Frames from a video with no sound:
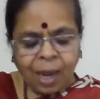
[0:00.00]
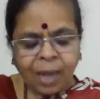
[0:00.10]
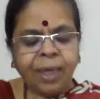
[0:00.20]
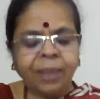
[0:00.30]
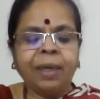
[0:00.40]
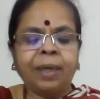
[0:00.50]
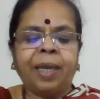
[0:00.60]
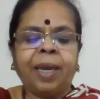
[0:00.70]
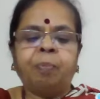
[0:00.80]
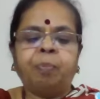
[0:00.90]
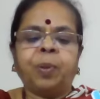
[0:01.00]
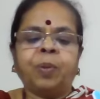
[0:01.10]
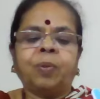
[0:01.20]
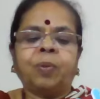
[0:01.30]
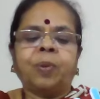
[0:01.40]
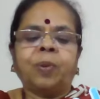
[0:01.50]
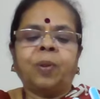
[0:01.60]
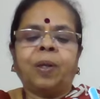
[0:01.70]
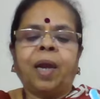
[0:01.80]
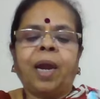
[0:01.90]
another tape
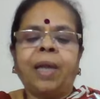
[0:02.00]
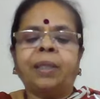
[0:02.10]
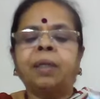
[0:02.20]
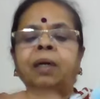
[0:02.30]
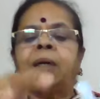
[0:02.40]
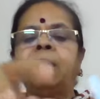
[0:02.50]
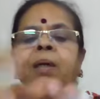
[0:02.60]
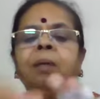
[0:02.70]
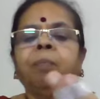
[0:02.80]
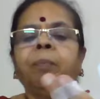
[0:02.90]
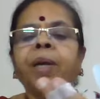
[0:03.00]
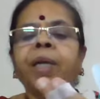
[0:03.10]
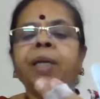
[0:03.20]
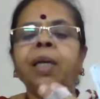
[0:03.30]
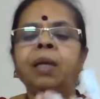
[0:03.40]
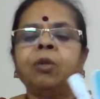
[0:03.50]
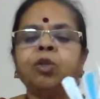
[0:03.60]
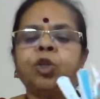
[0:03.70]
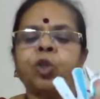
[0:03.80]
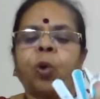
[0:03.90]
at the middle
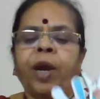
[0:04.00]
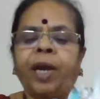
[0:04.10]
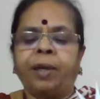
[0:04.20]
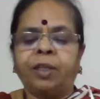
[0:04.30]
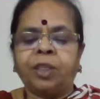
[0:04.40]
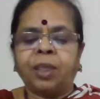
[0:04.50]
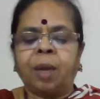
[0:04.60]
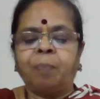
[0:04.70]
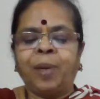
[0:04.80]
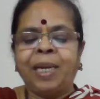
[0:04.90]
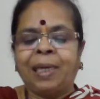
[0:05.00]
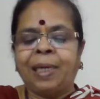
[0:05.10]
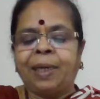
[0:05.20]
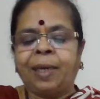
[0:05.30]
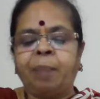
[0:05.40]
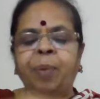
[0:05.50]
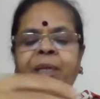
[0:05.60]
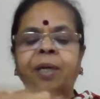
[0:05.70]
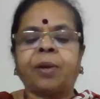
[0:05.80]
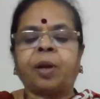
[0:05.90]
joint. Completely tape
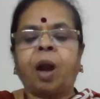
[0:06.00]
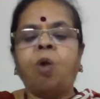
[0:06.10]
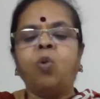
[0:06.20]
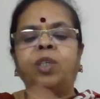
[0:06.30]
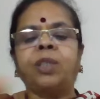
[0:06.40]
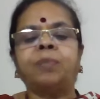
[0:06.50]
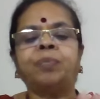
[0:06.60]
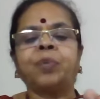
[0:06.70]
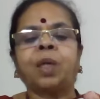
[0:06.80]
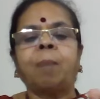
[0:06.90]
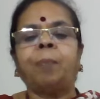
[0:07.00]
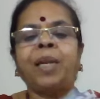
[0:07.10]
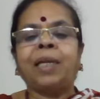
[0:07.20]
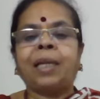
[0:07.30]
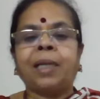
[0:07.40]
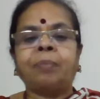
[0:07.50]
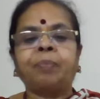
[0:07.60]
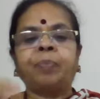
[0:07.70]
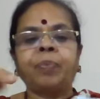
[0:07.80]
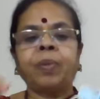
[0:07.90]
it round completely.
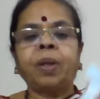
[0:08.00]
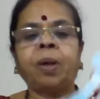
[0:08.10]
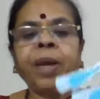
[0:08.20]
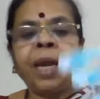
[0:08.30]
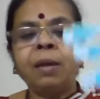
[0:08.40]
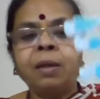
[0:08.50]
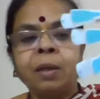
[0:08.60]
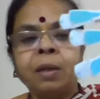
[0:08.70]
Okay,